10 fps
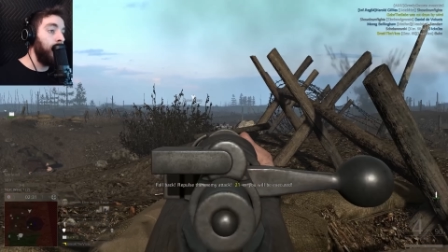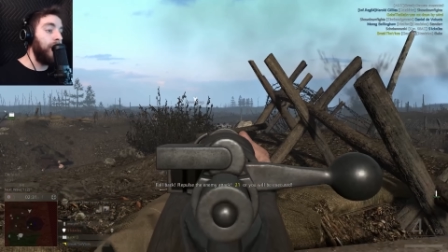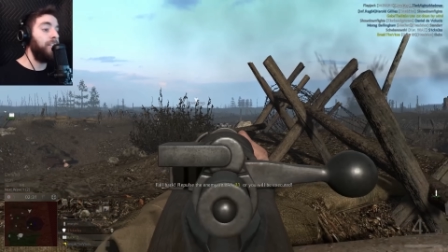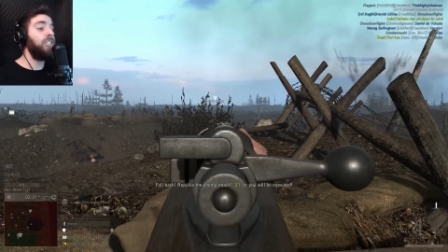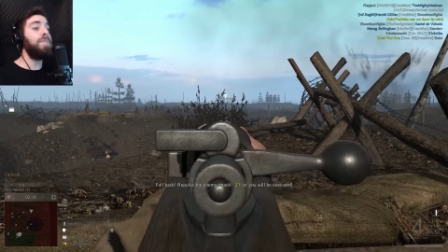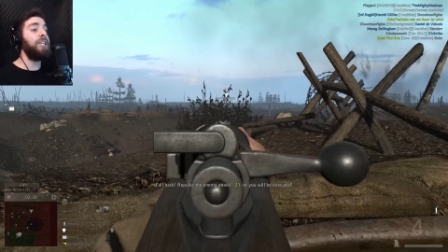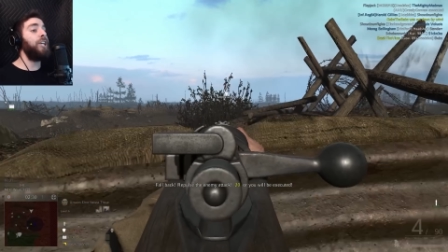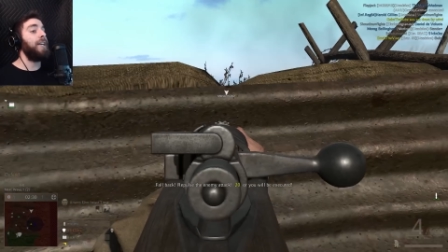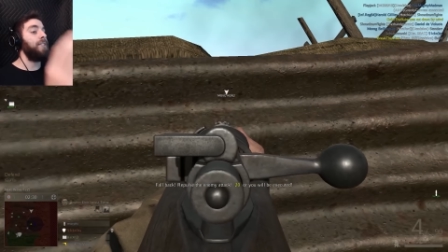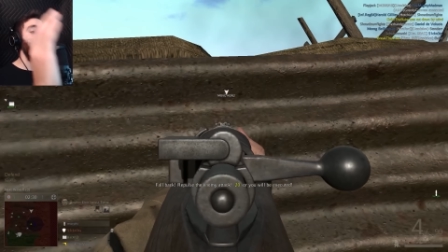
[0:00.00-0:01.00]
Okay, this is my
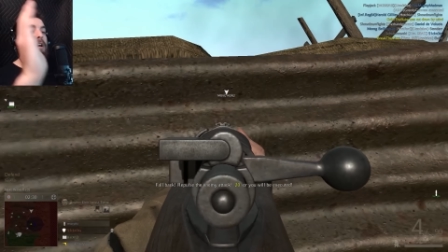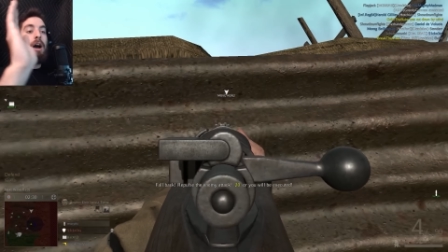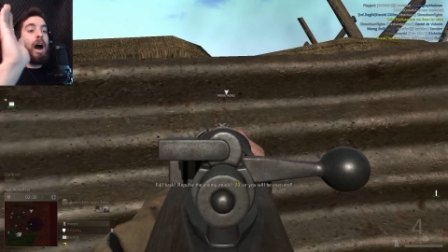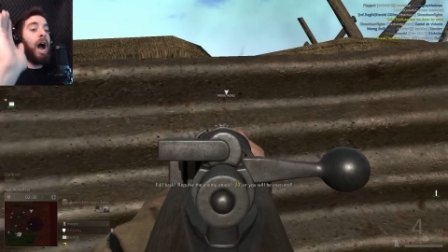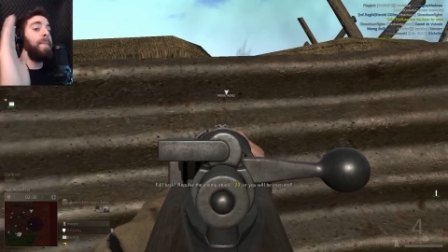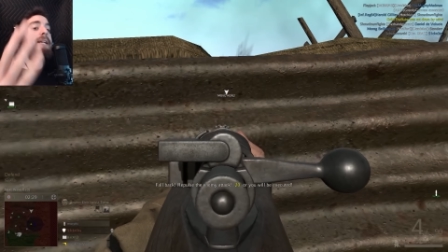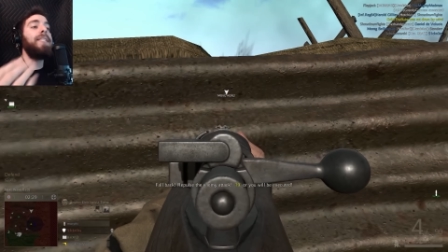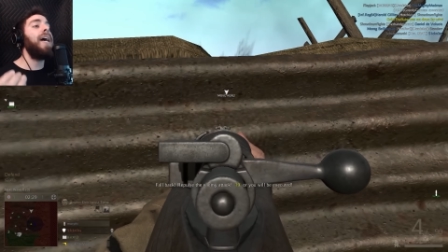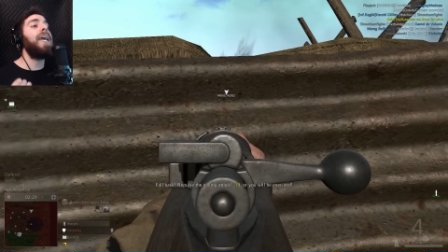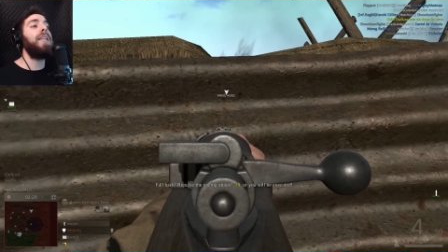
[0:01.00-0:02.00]
chance. I'm gonna
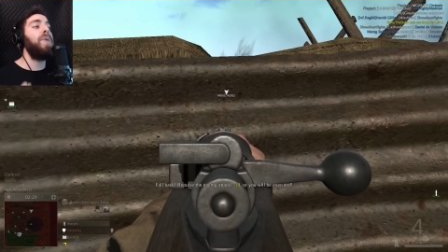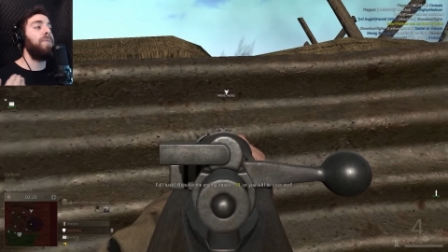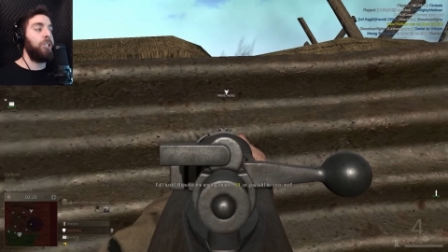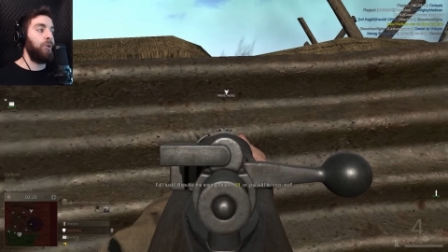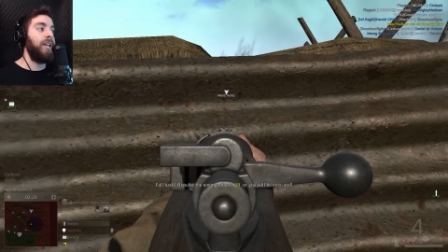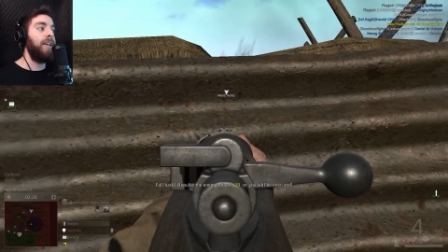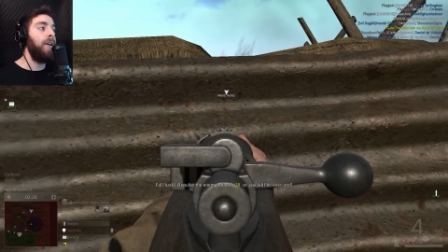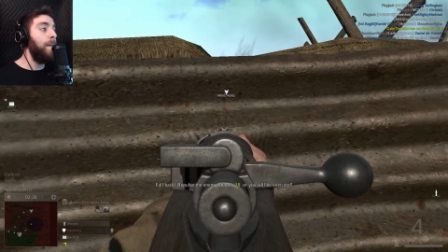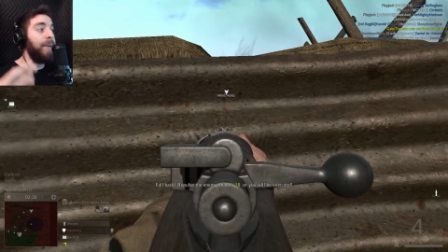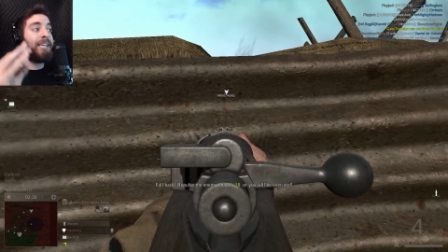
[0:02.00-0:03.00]
die anyway retreating
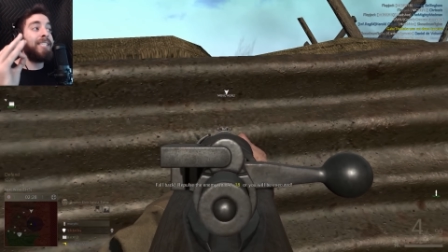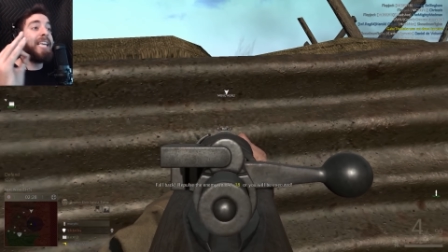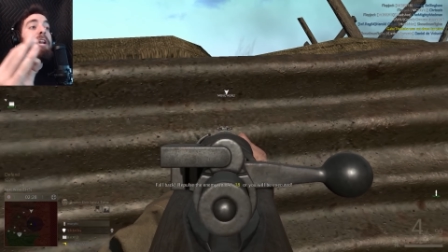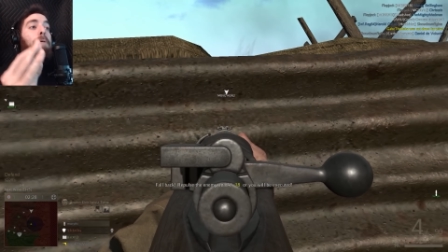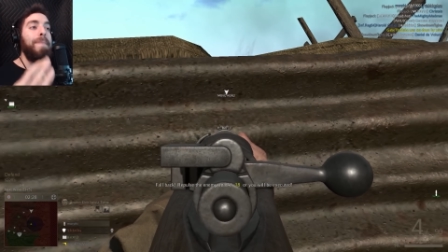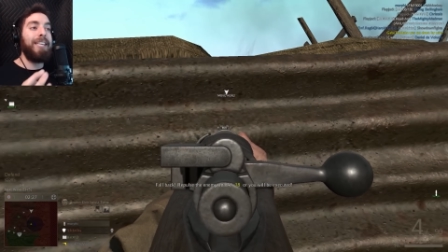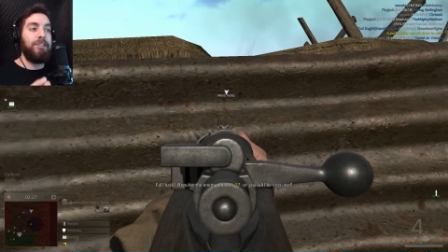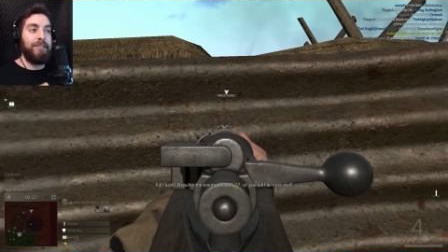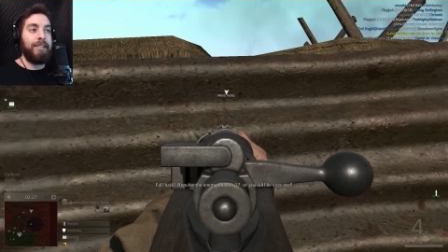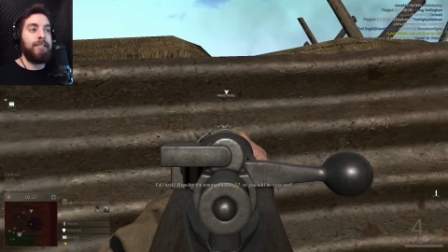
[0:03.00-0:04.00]
because they don't miss
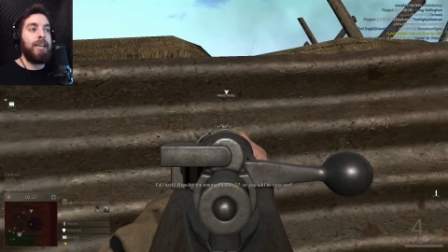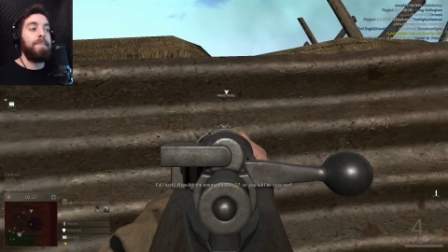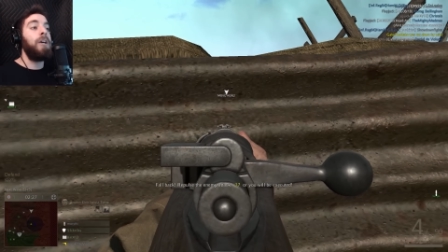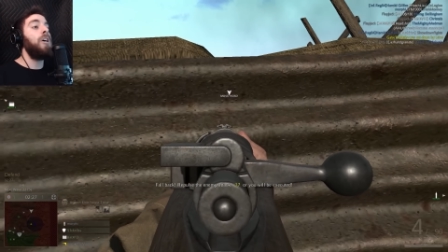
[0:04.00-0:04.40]
on this team.